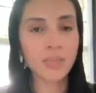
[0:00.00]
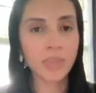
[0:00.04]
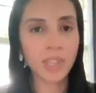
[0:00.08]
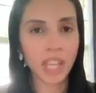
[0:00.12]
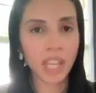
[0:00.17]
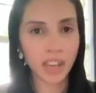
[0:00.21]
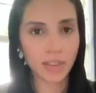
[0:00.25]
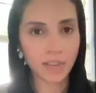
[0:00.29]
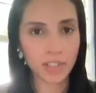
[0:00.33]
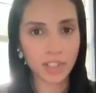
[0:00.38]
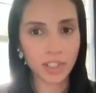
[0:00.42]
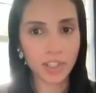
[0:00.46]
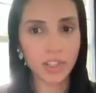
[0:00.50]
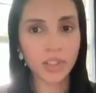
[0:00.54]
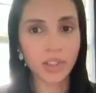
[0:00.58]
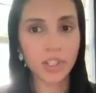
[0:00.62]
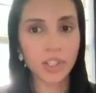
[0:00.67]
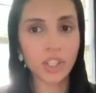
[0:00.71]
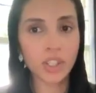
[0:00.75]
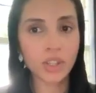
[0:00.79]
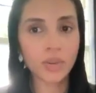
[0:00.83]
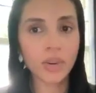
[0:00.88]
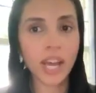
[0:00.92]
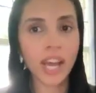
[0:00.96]
we have to know
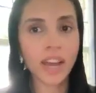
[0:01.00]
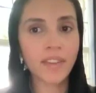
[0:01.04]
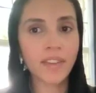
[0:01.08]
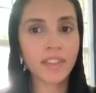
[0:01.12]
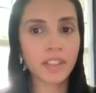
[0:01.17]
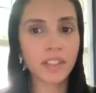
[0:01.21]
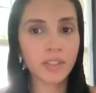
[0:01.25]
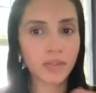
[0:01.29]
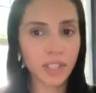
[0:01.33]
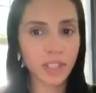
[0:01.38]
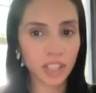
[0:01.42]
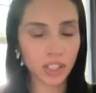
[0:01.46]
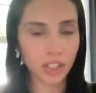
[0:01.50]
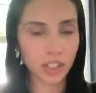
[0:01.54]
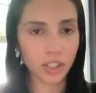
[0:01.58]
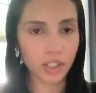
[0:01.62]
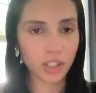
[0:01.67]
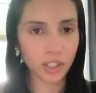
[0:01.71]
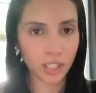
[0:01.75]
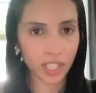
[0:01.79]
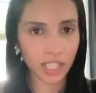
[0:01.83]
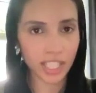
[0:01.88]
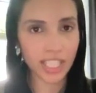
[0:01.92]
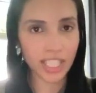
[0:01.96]
you have to feel
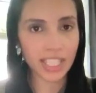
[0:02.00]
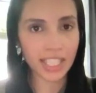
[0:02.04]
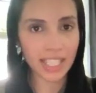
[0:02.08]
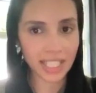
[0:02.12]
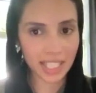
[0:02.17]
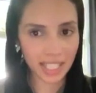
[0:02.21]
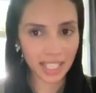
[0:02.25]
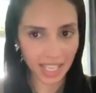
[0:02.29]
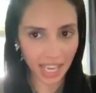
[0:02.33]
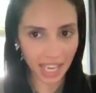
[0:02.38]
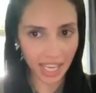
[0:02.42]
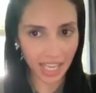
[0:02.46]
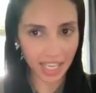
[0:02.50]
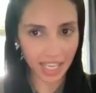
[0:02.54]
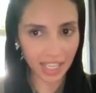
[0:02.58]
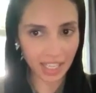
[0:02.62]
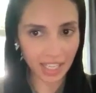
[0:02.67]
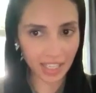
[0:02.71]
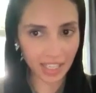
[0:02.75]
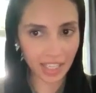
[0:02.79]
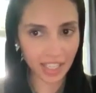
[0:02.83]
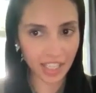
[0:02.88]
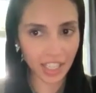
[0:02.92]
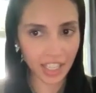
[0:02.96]
good
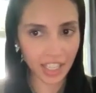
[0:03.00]
inside